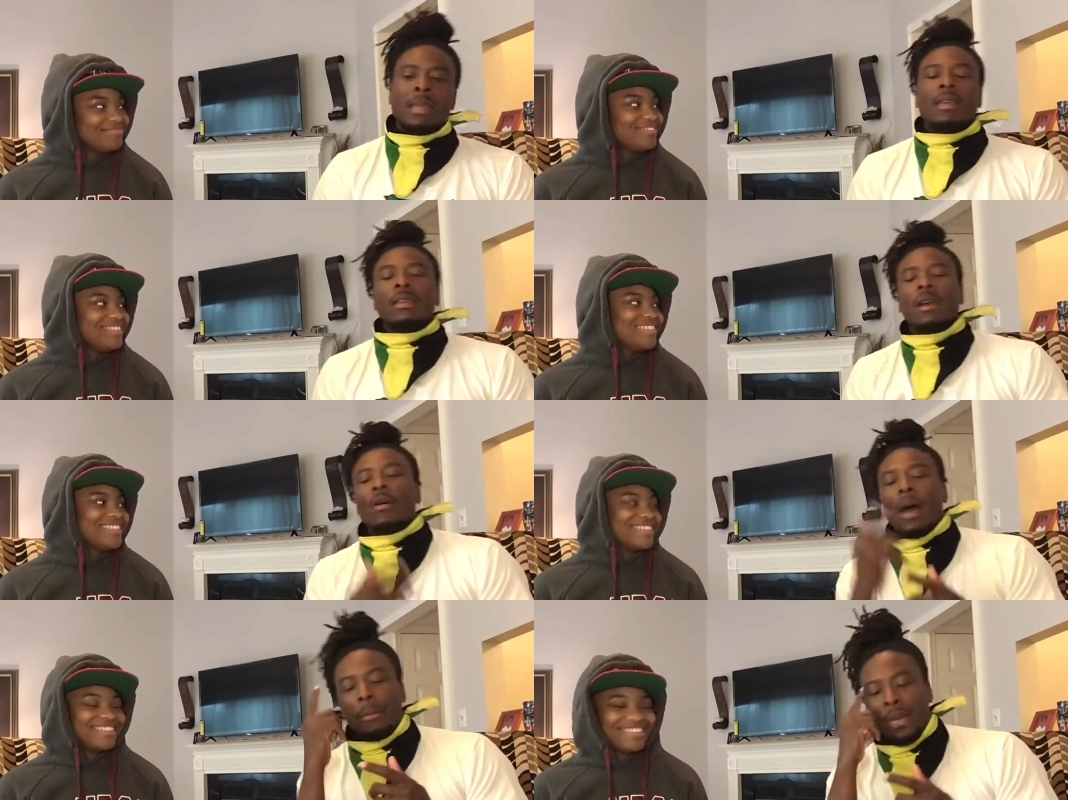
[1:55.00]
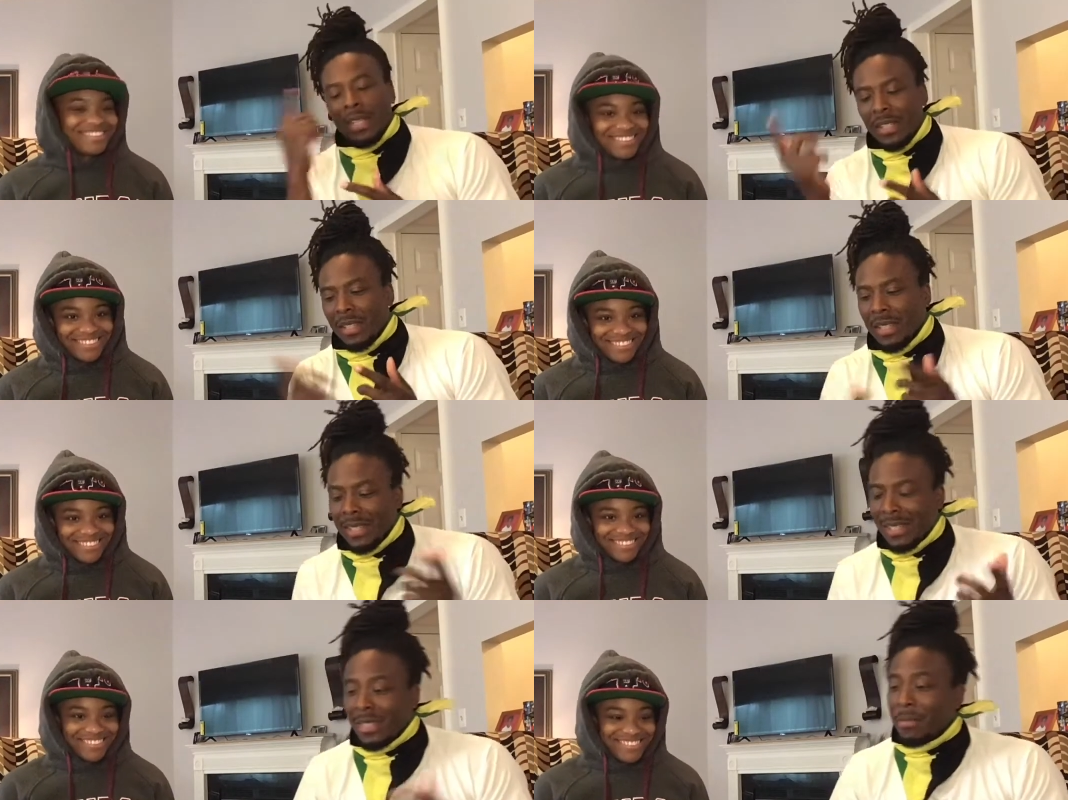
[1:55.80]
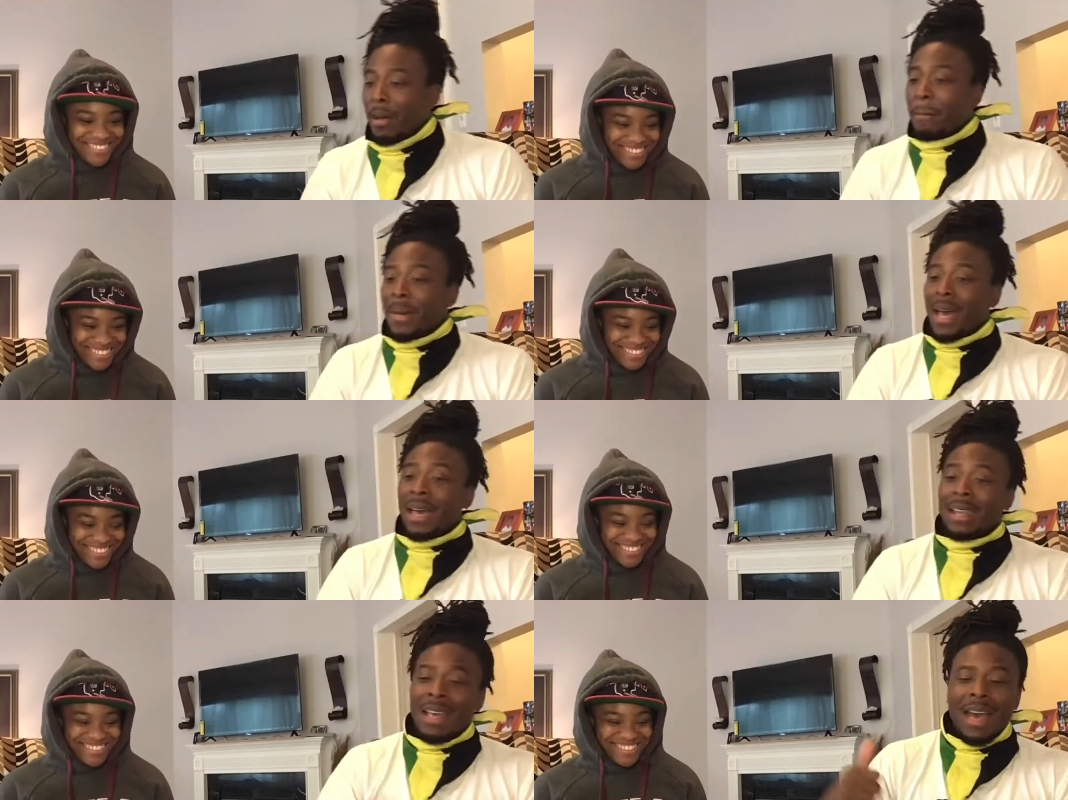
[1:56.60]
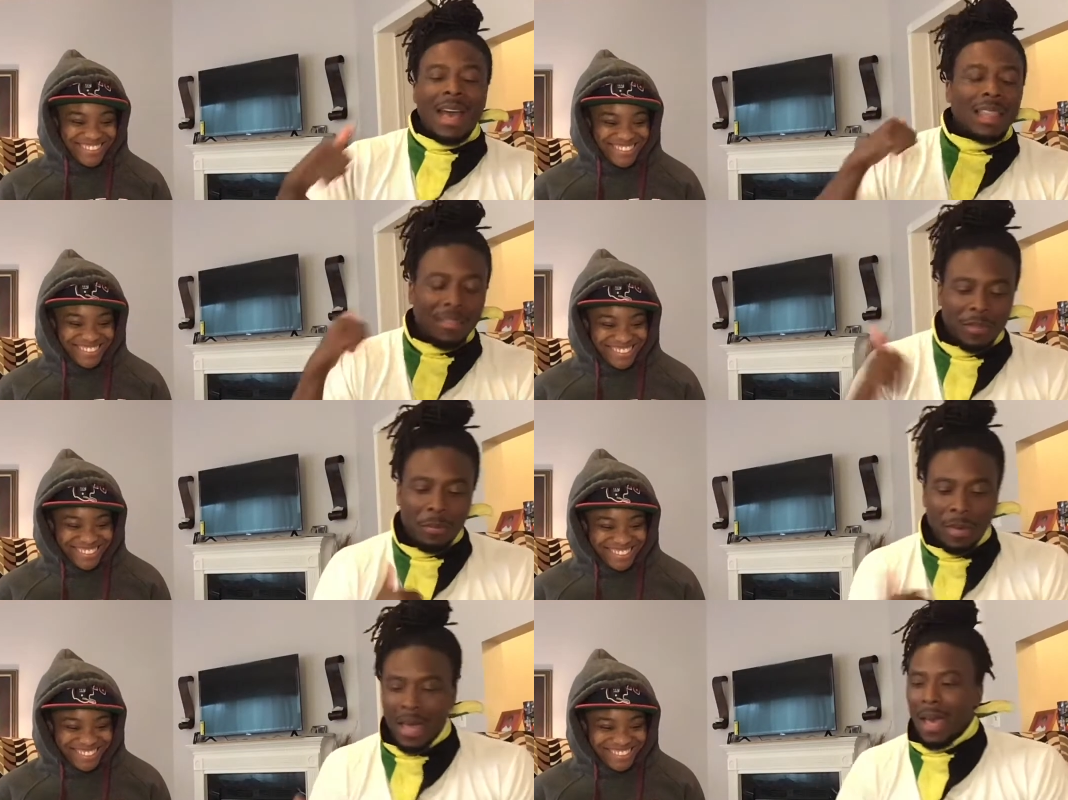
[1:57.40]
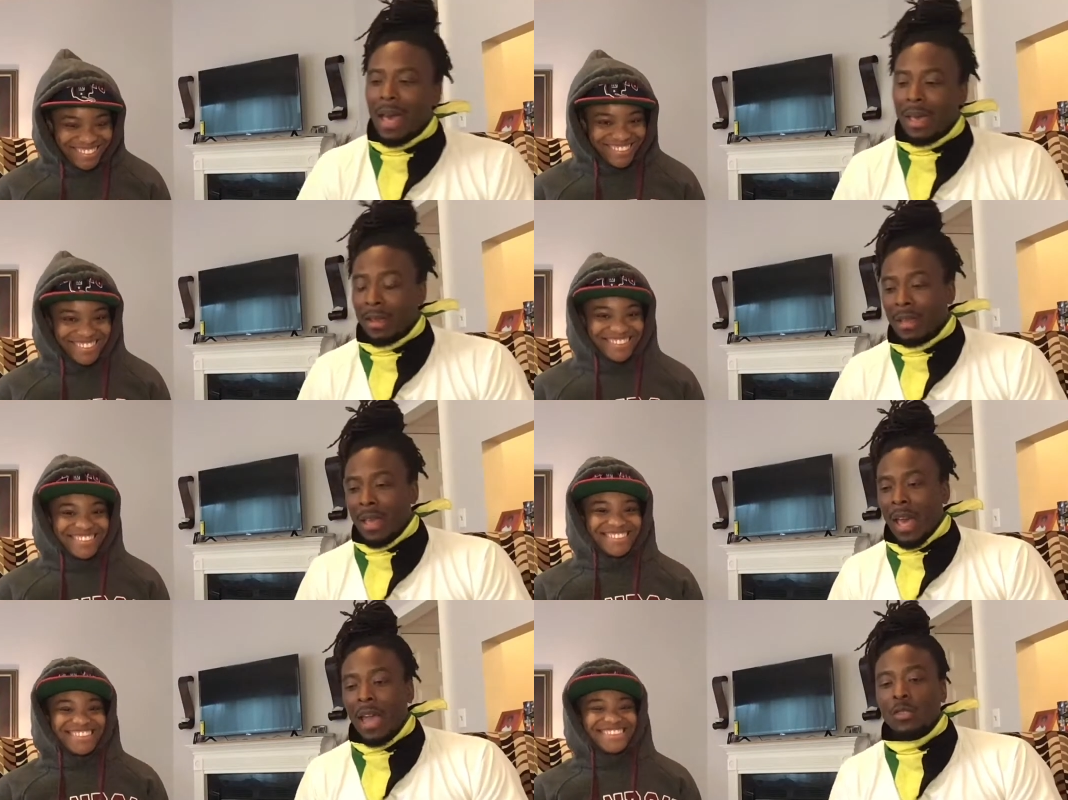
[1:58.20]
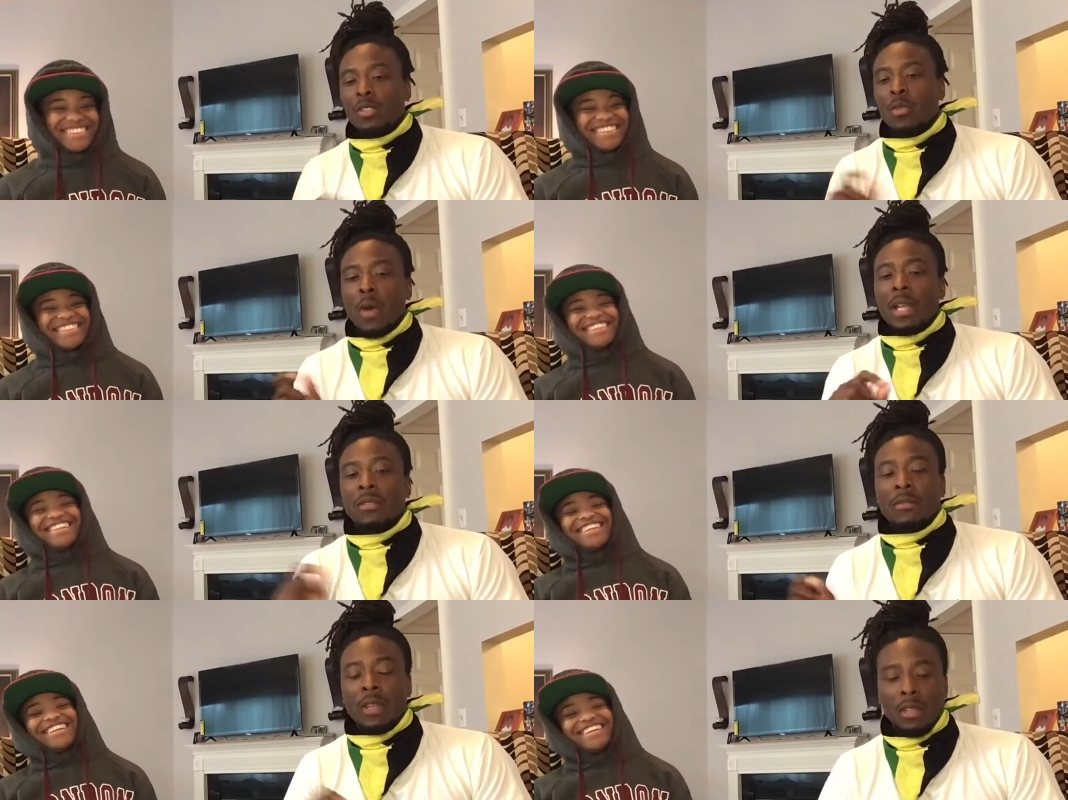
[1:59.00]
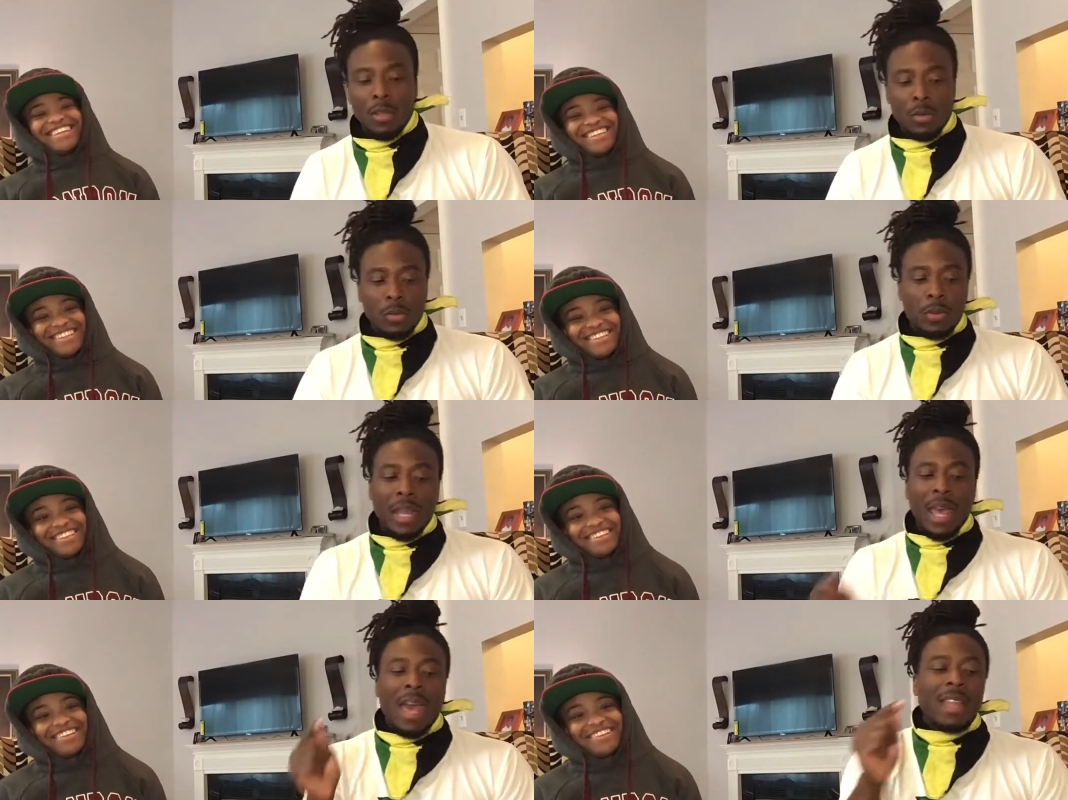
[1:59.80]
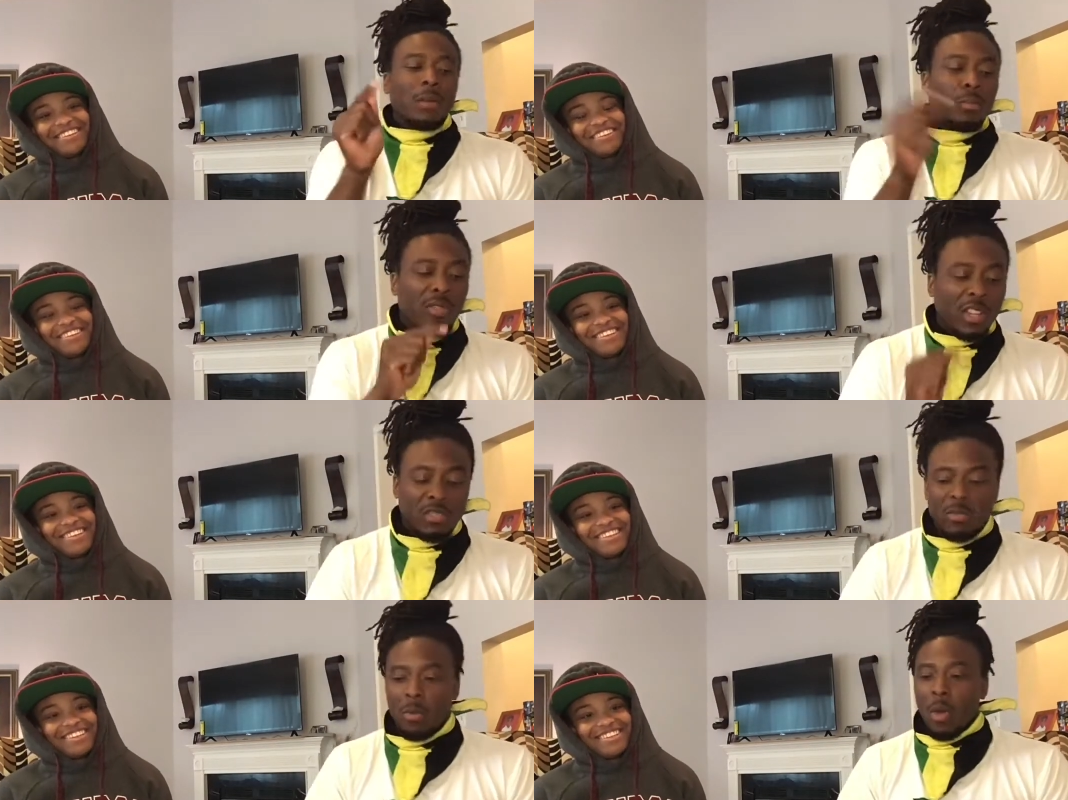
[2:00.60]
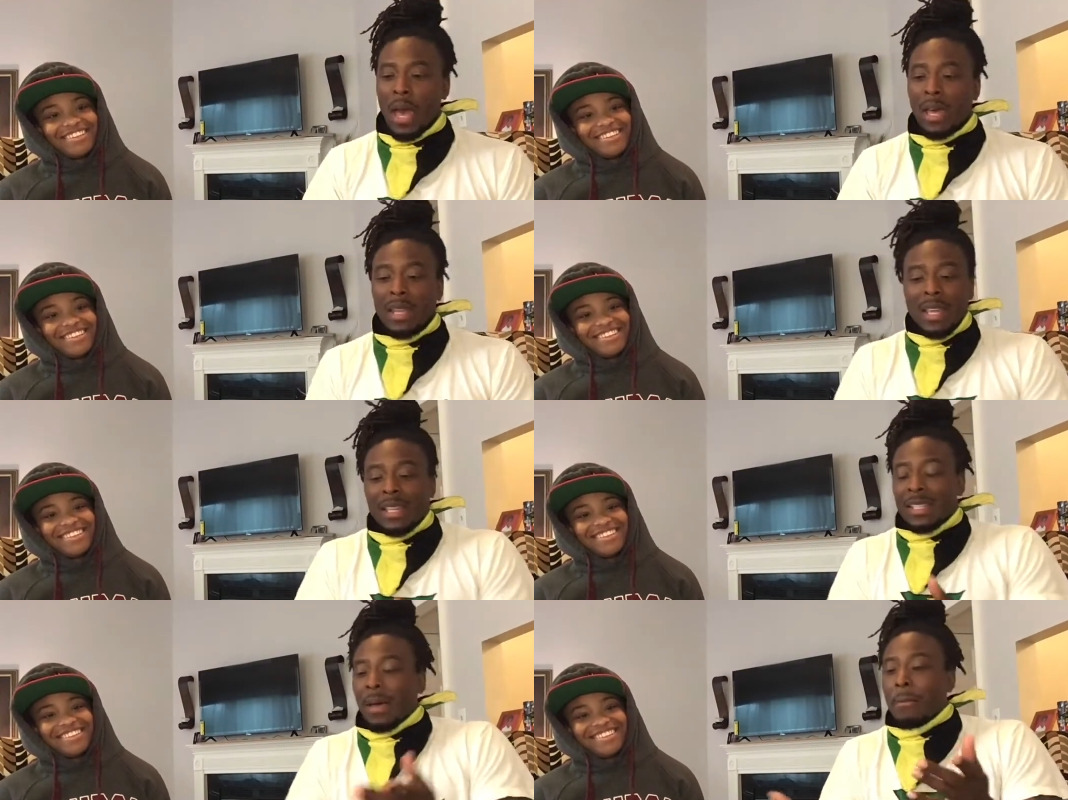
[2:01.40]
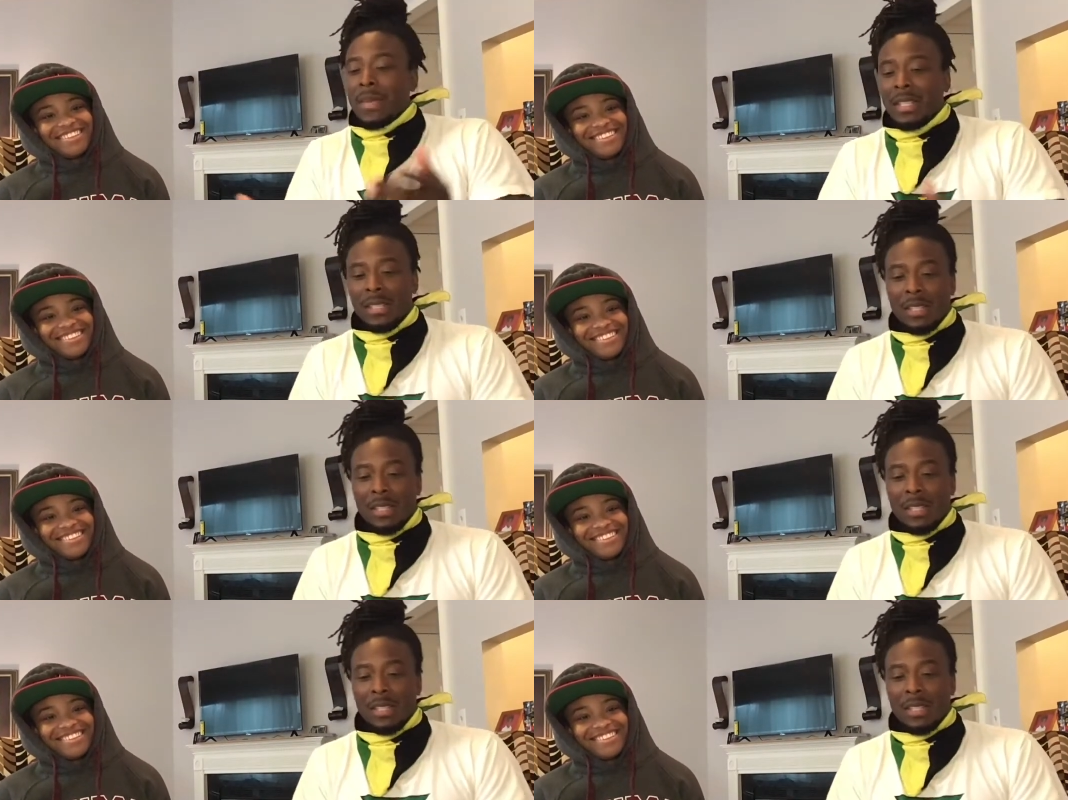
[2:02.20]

Speaker 1: Yo, I pictured this in my mind. I left it behind. I used to watch videos, but I had to press rewind because I missed the